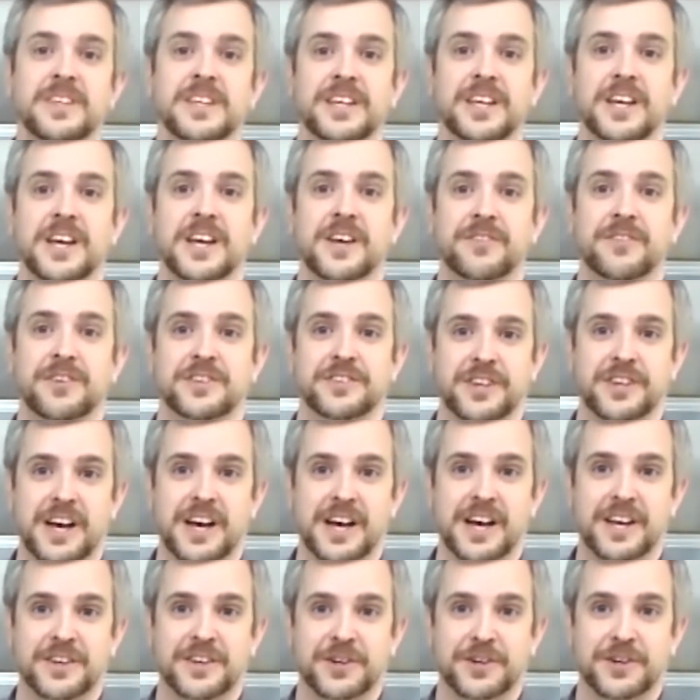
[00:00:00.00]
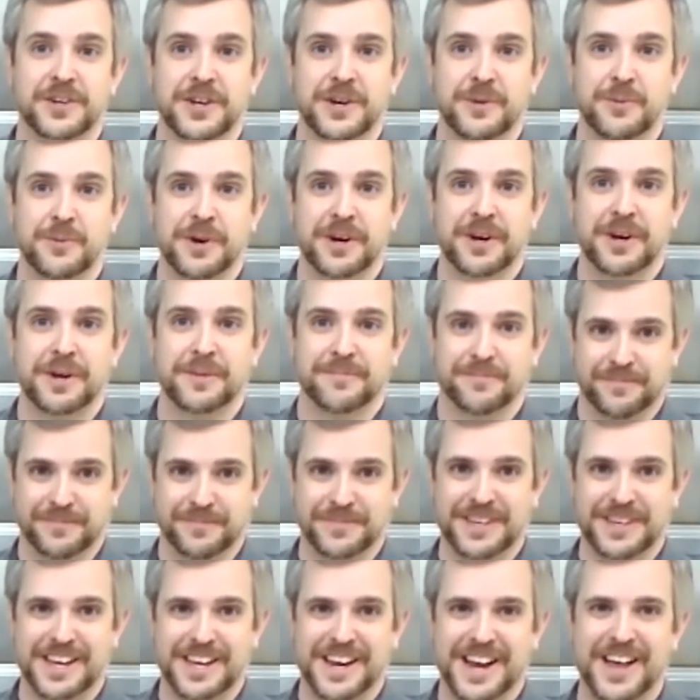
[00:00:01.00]
If it's not, you're going to want to
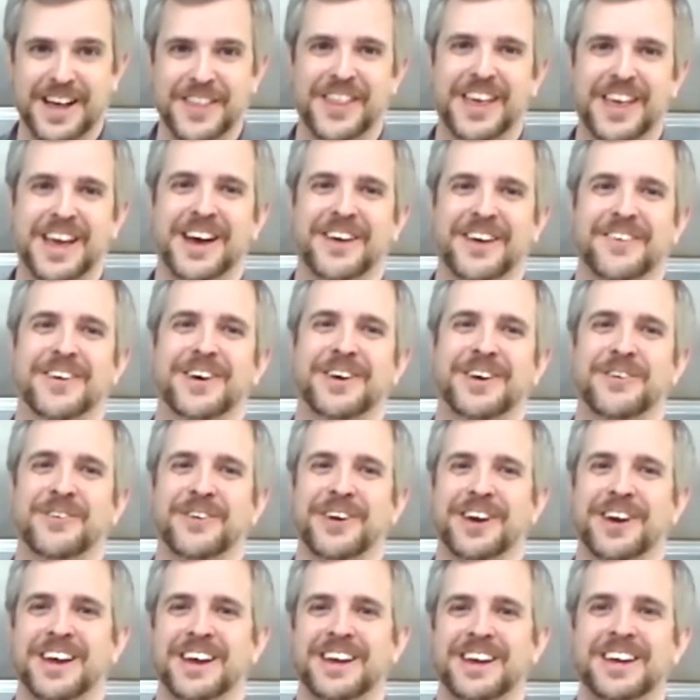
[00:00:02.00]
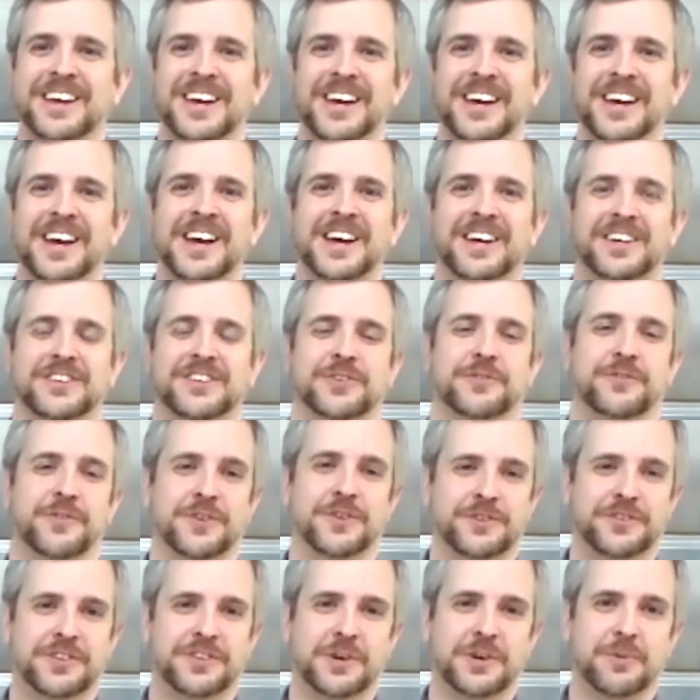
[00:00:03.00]
get on that right away, because the
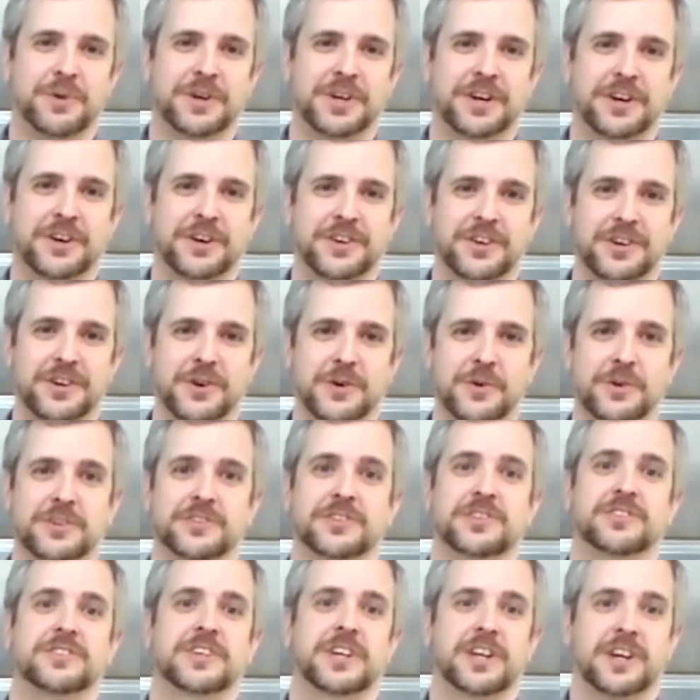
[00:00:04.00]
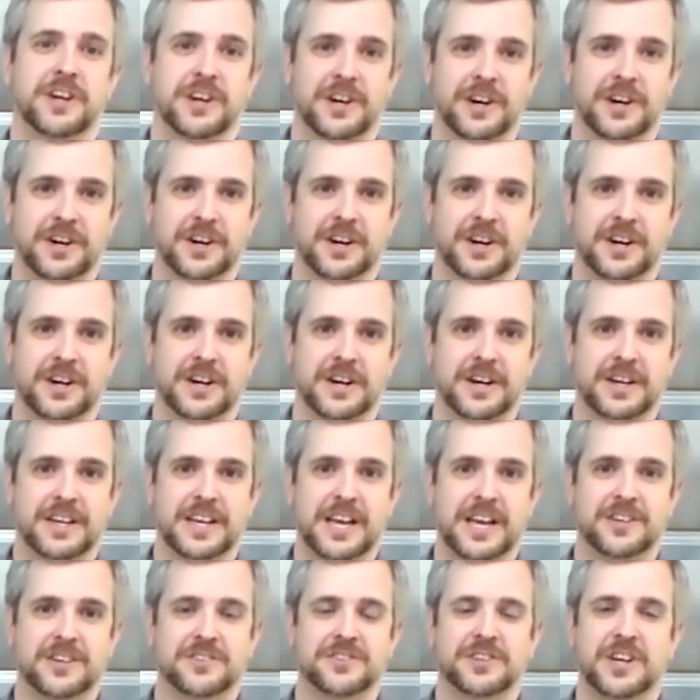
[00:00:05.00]
first thing we're going to do is just get our
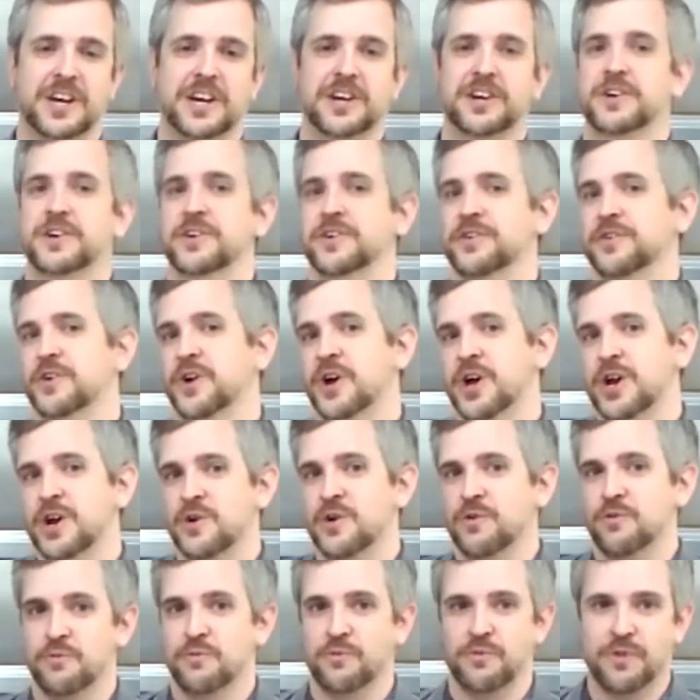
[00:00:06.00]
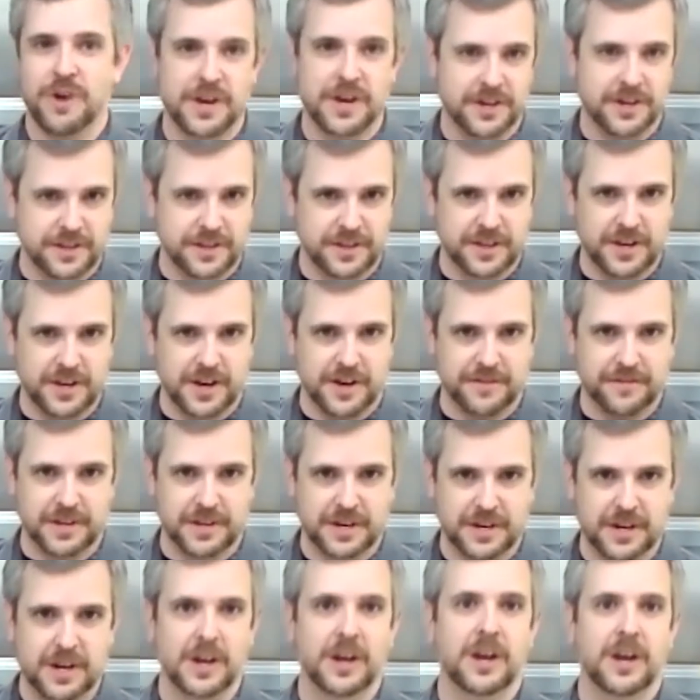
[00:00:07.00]
cast iron right into the
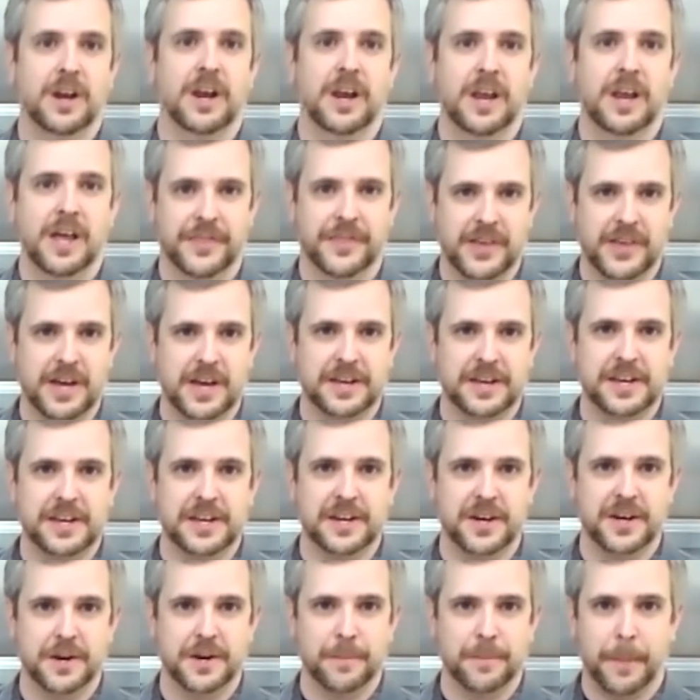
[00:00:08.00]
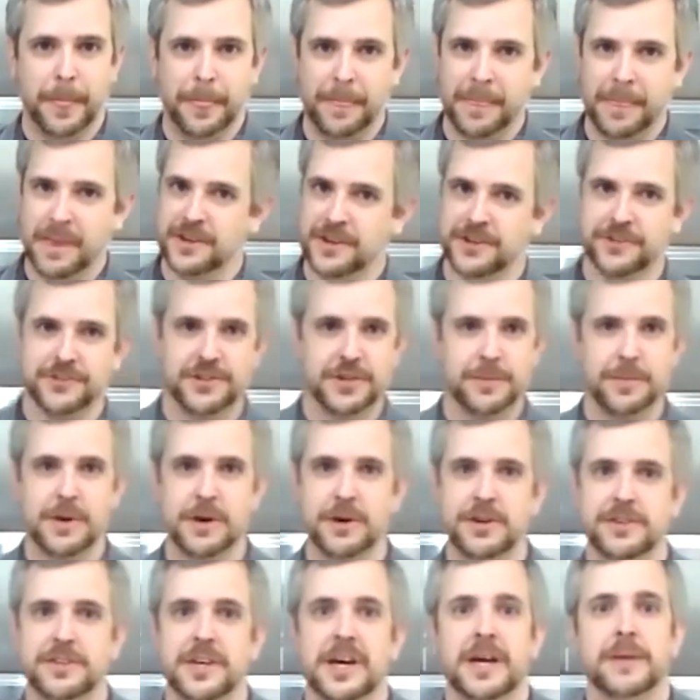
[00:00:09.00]
oven, let that heat up, and just the
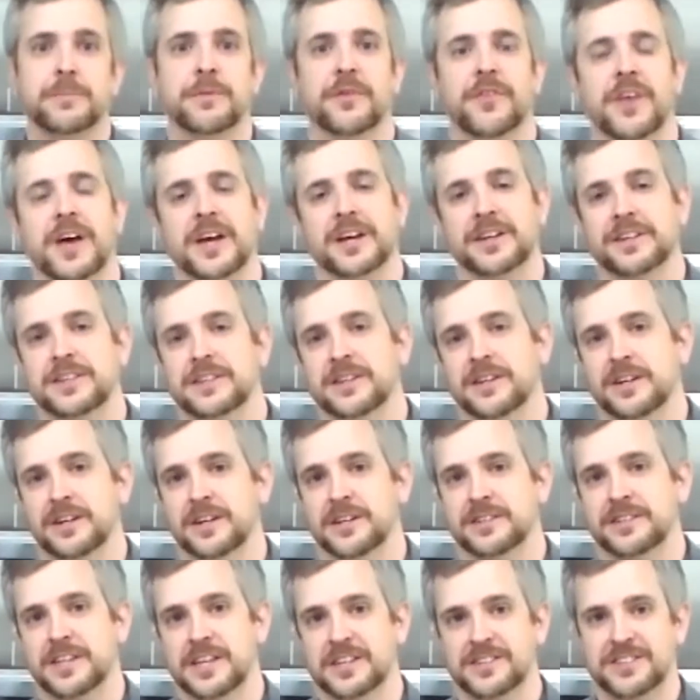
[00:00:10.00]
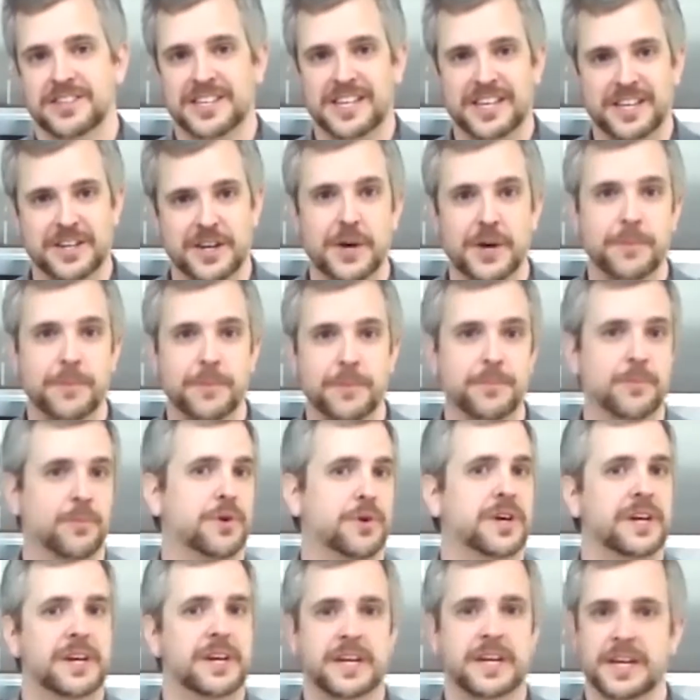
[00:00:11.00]
amount of time that takes to heat up,
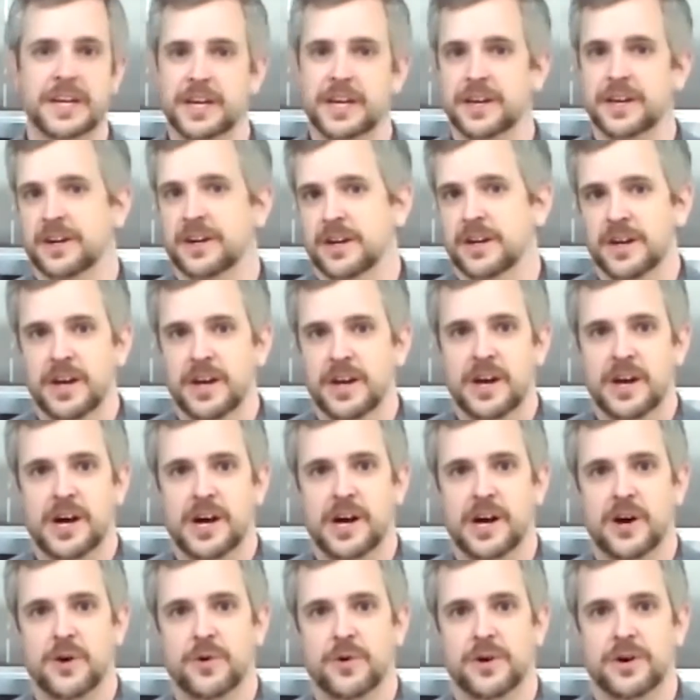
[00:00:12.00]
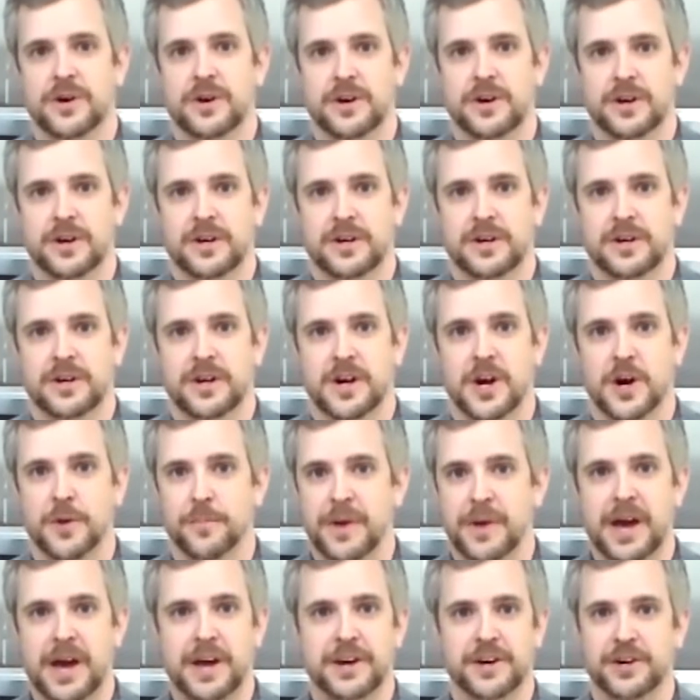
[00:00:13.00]
we're going to get our
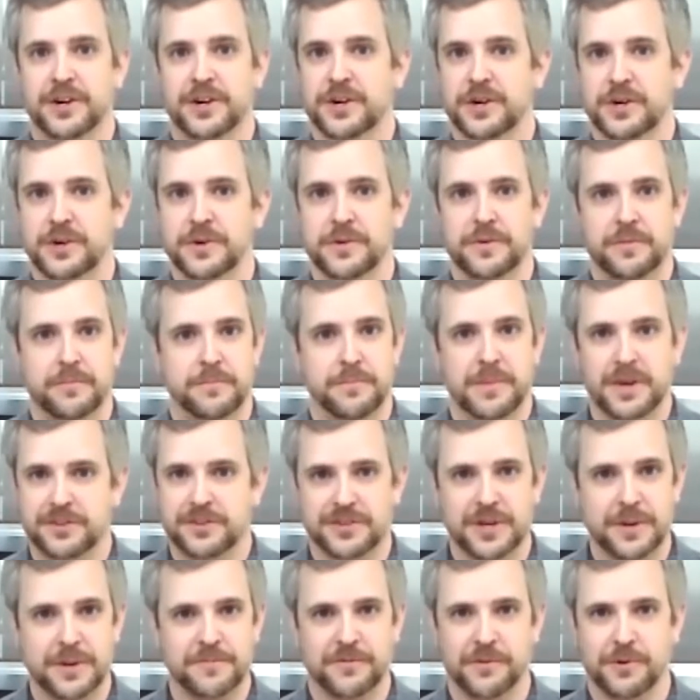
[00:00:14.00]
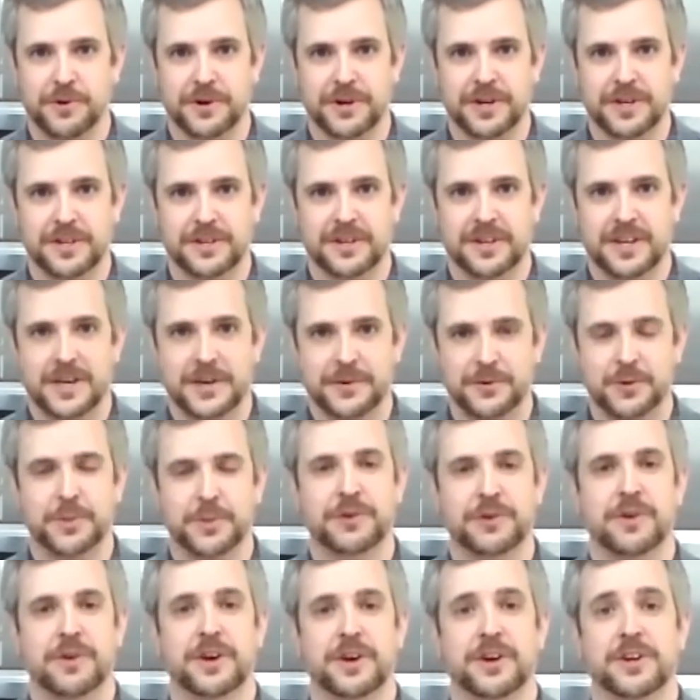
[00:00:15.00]
batter mixed up for it, and we'll
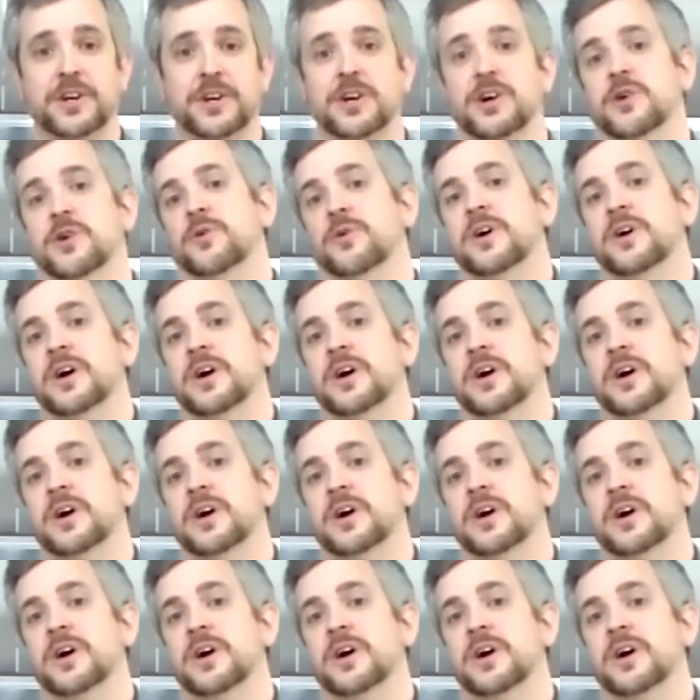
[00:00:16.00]
be ready to go.